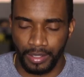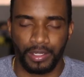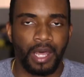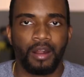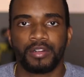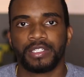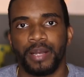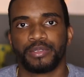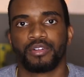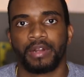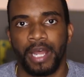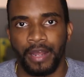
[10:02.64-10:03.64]
Not all jobs
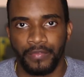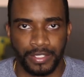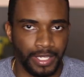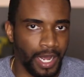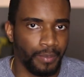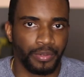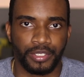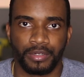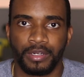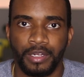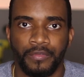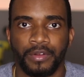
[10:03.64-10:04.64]
are going to have this
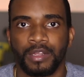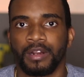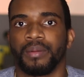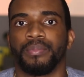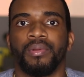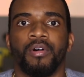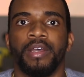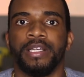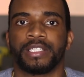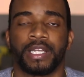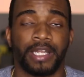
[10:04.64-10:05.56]
opportunity for their employees,